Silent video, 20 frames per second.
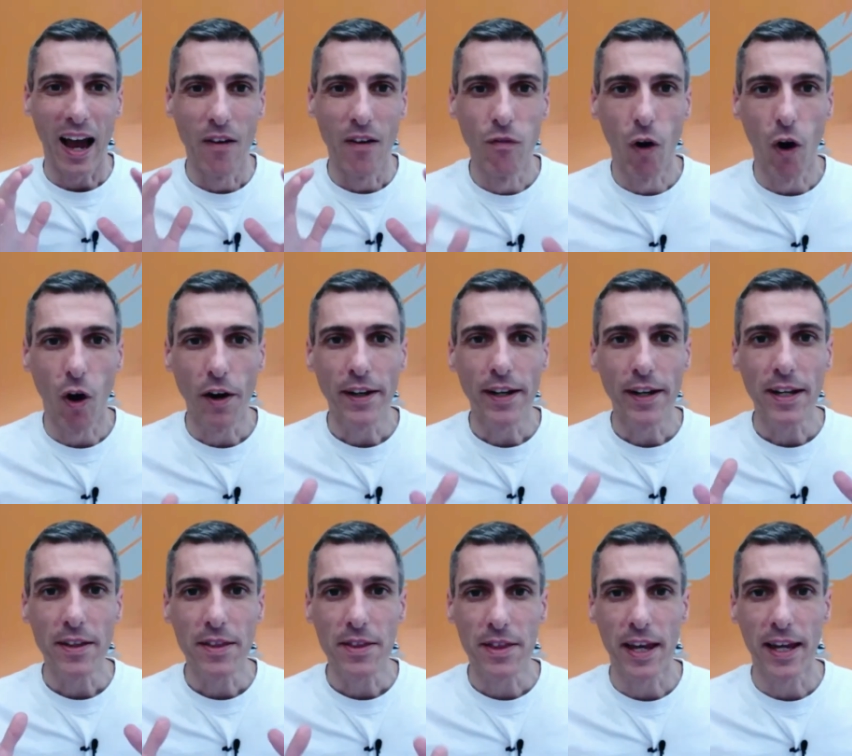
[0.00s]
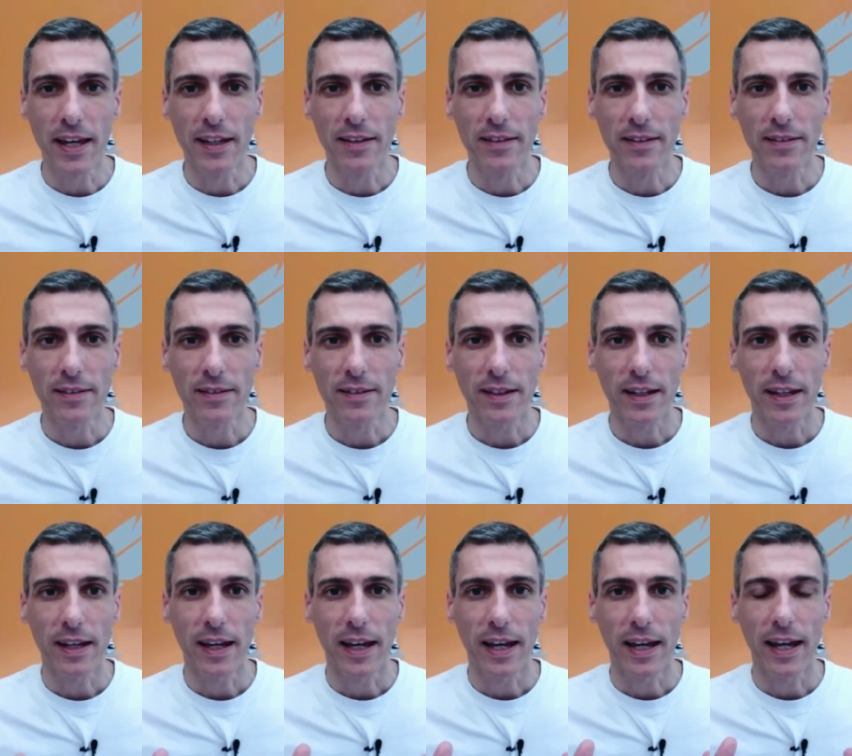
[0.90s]
avoiding things
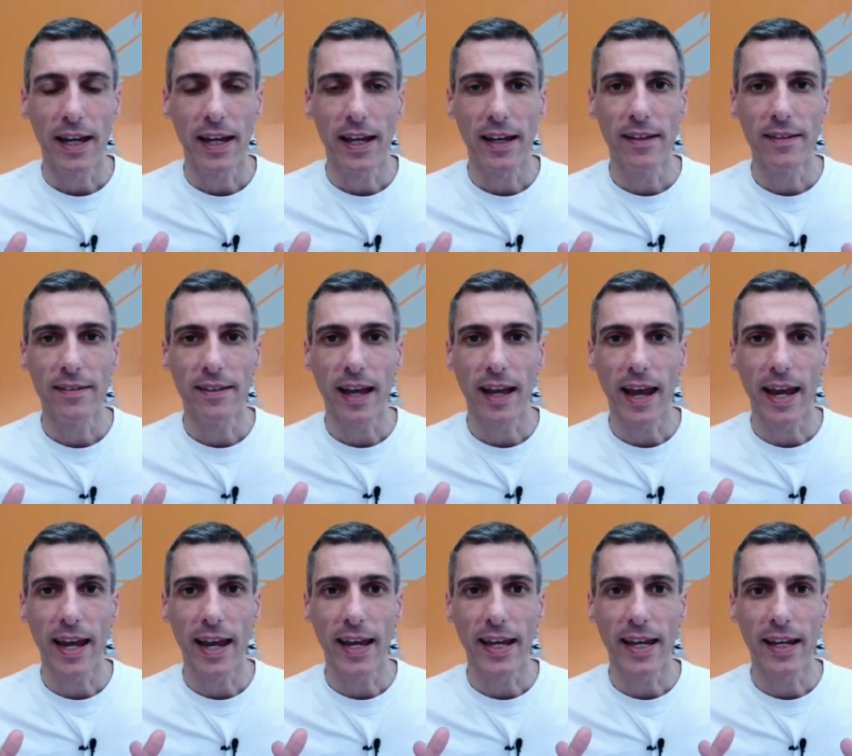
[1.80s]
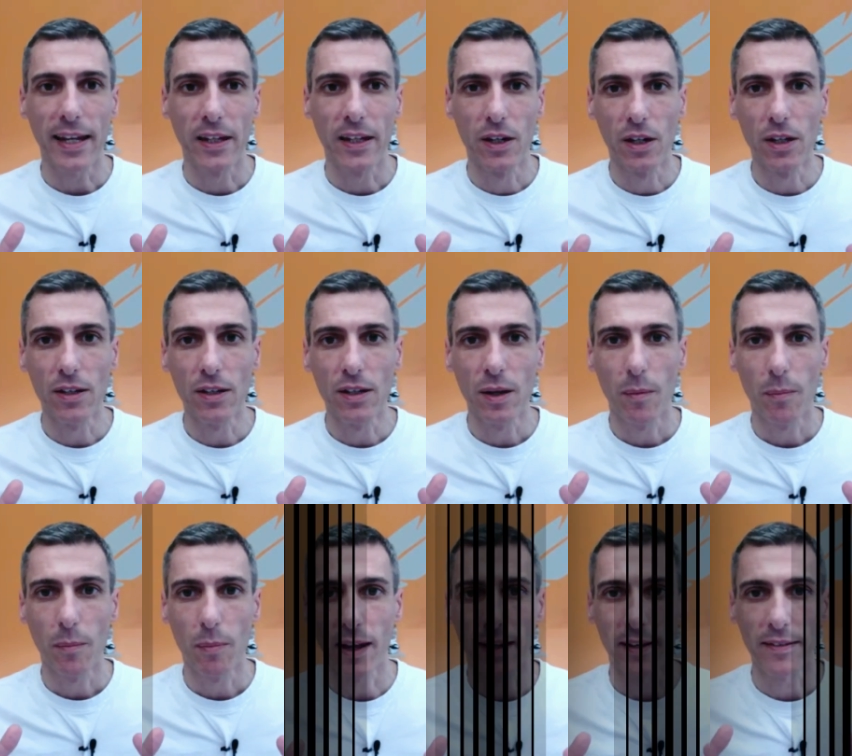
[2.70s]
is a good
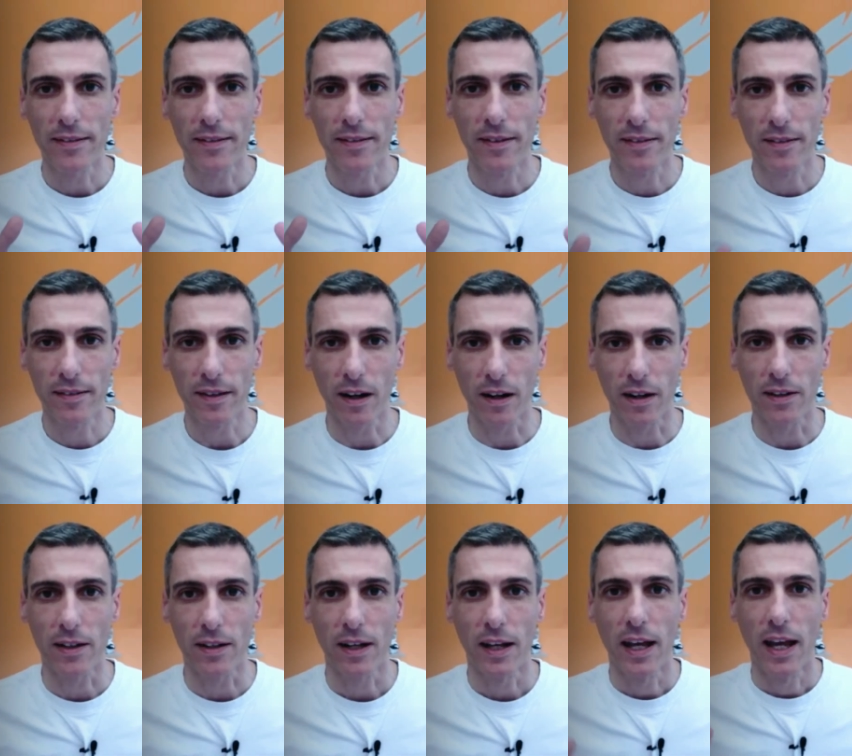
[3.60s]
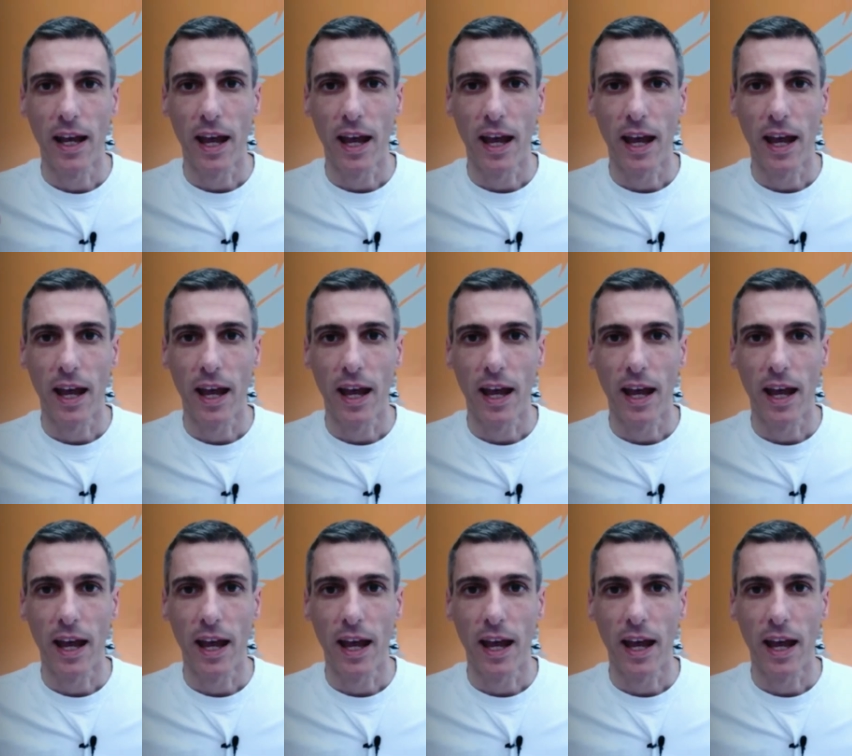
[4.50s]
place to start.